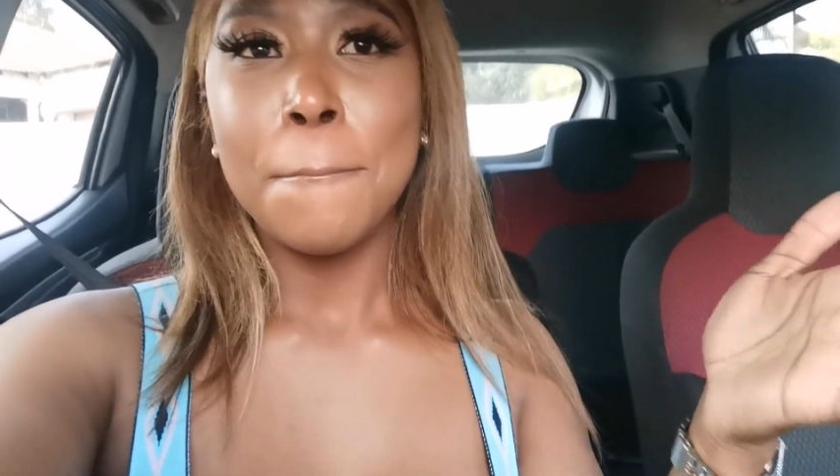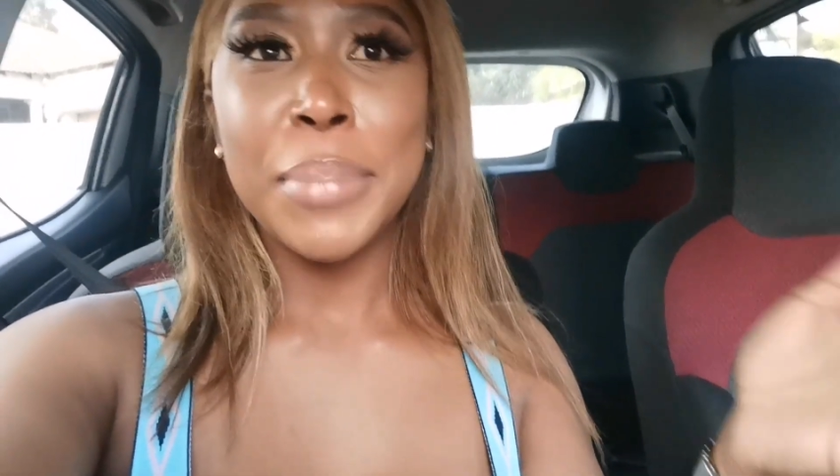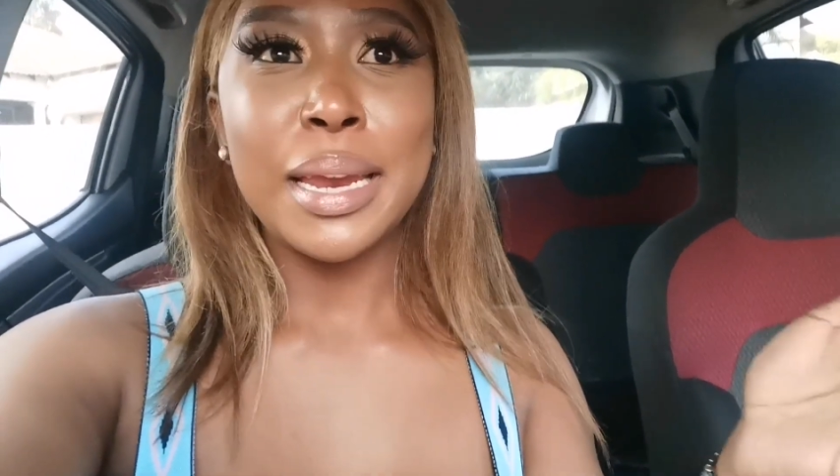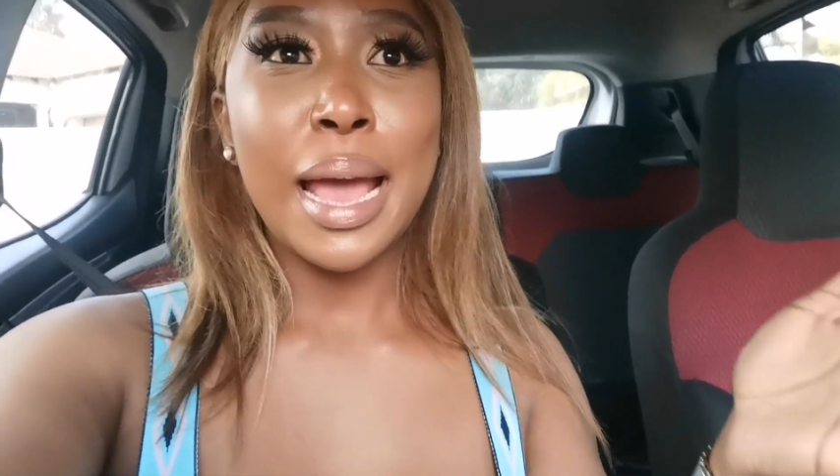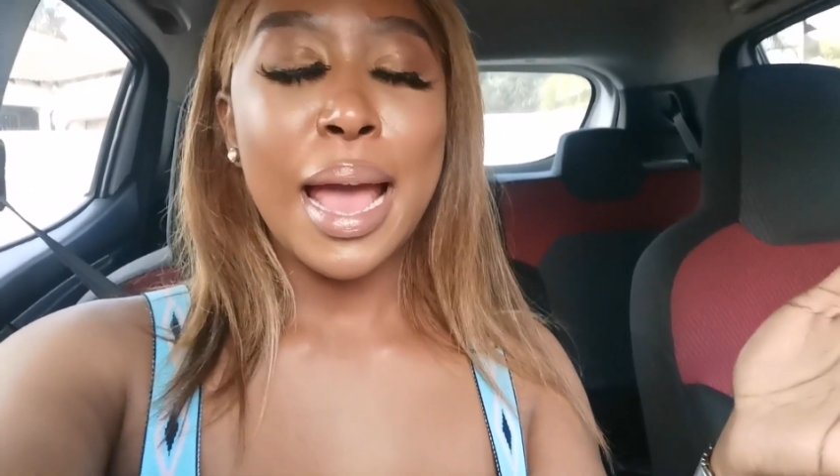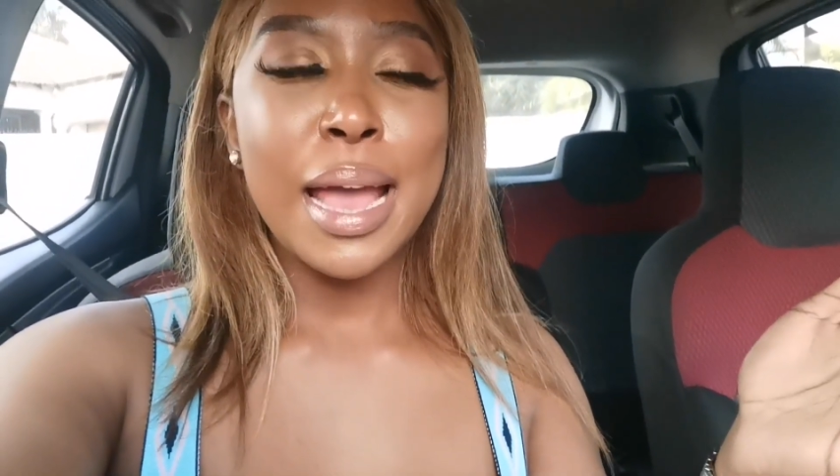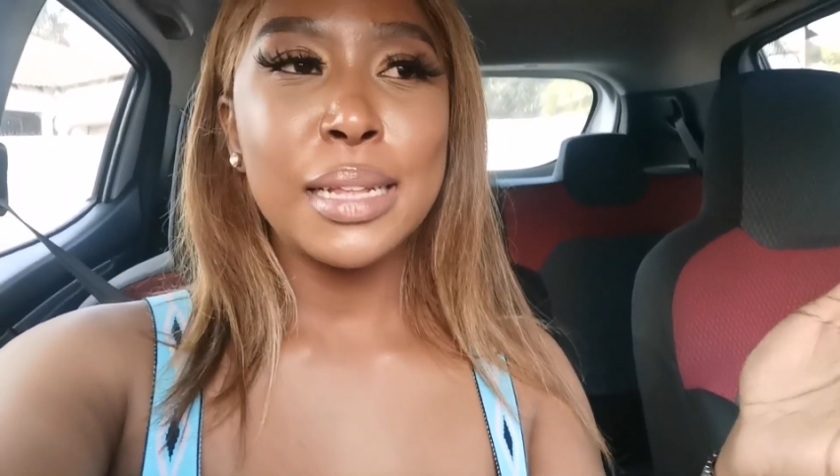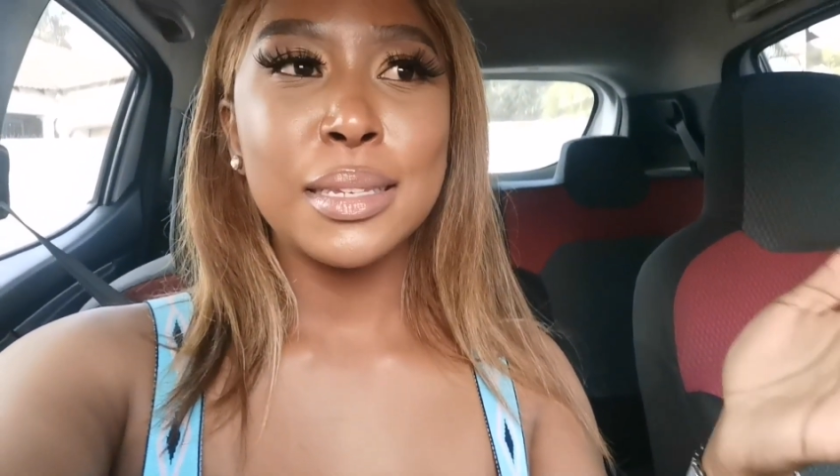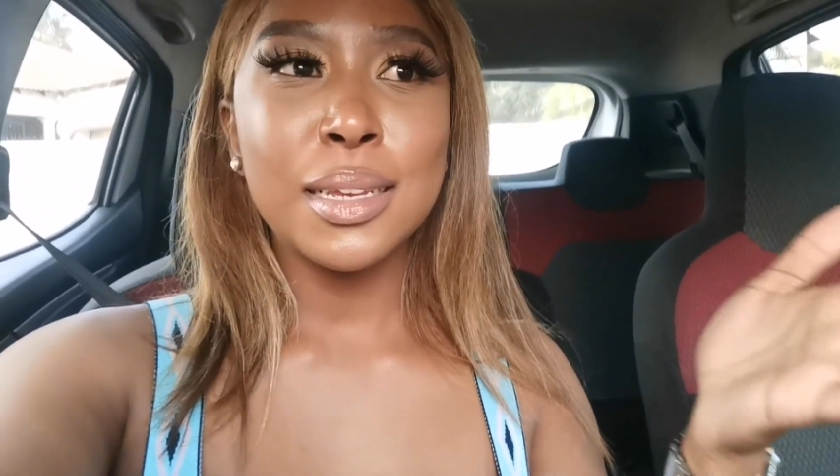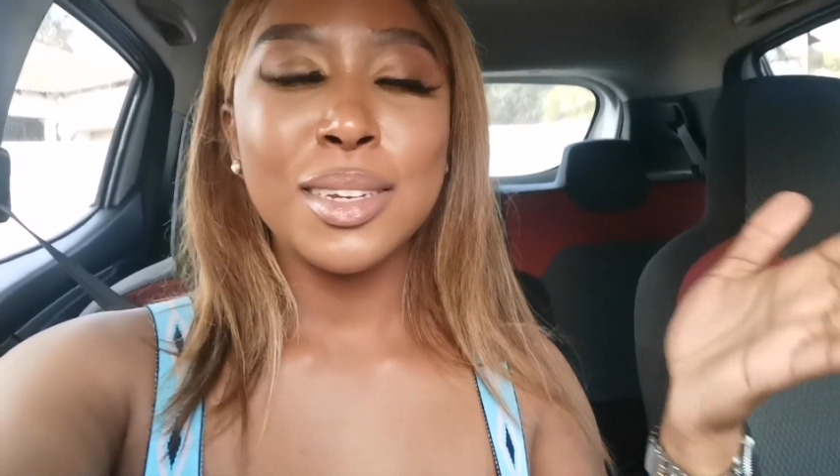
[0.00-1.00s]
But I
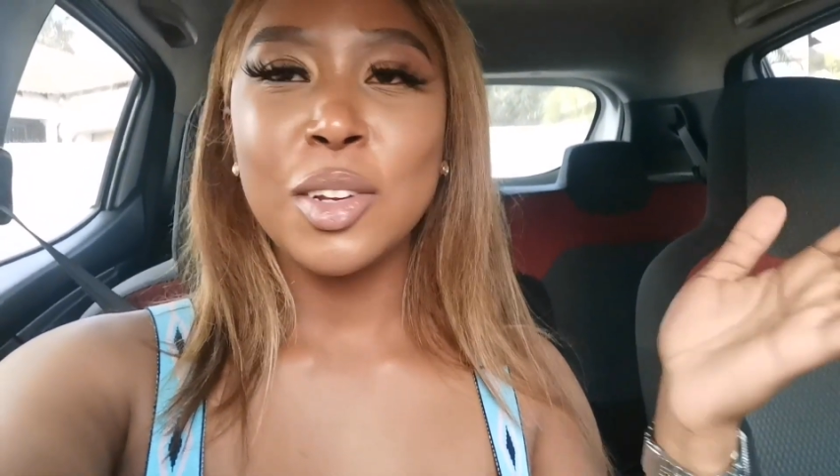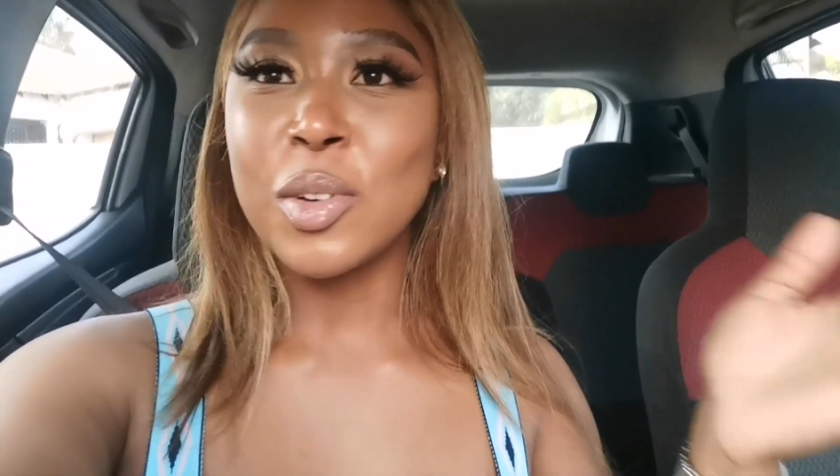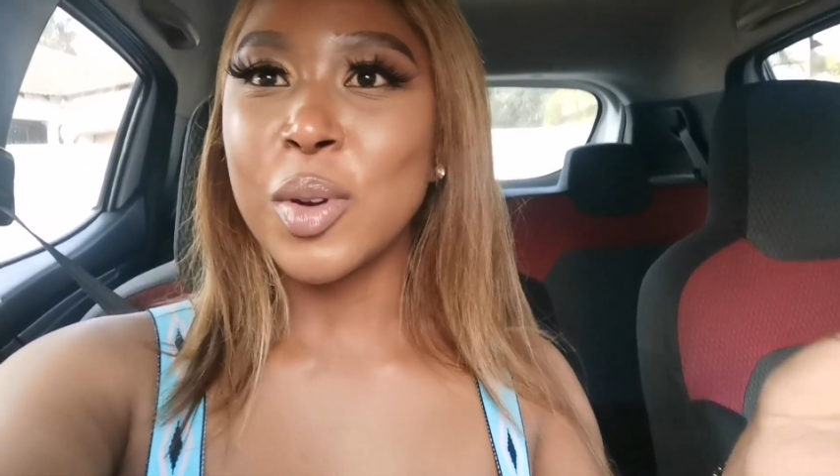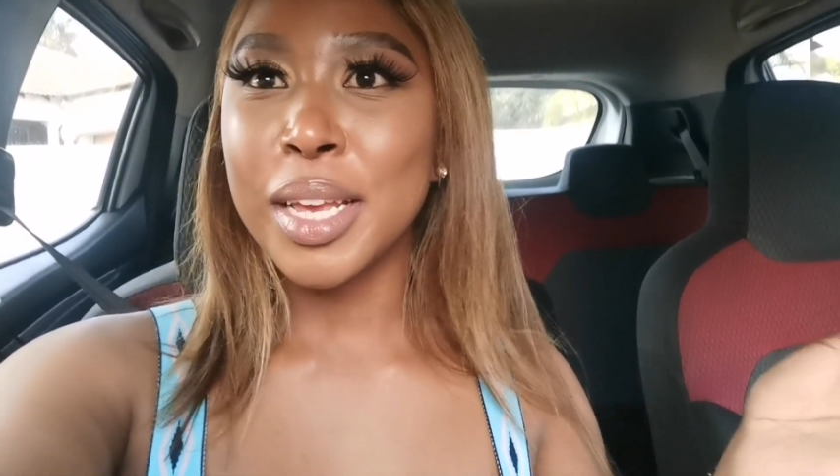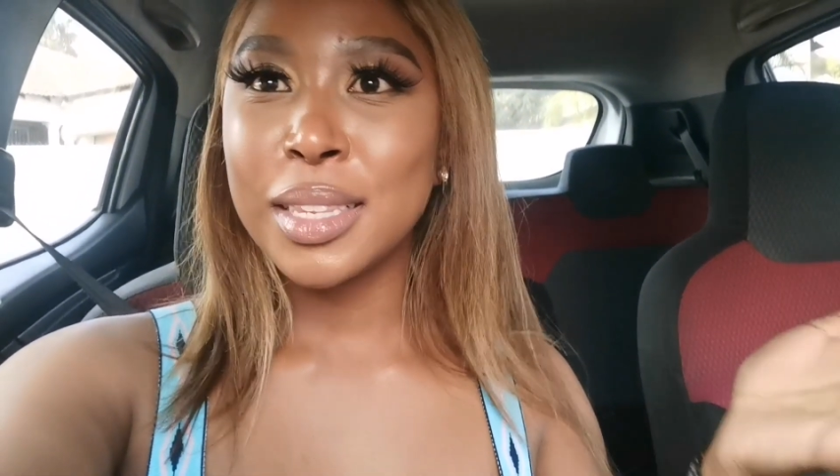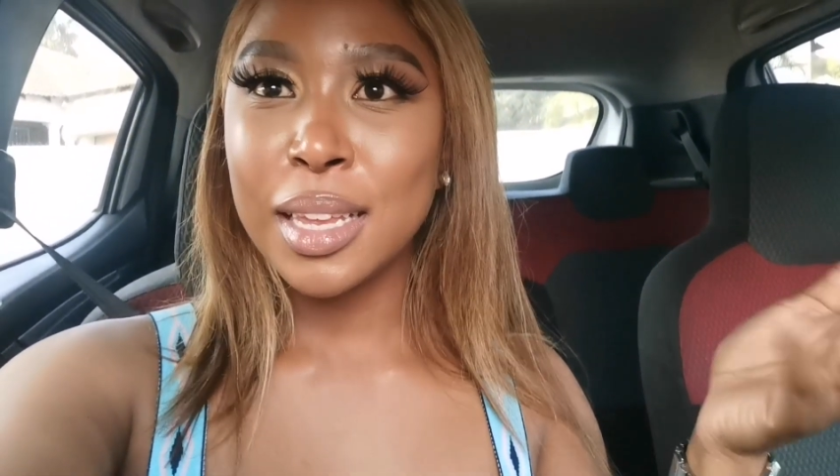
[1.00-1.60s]
had such a great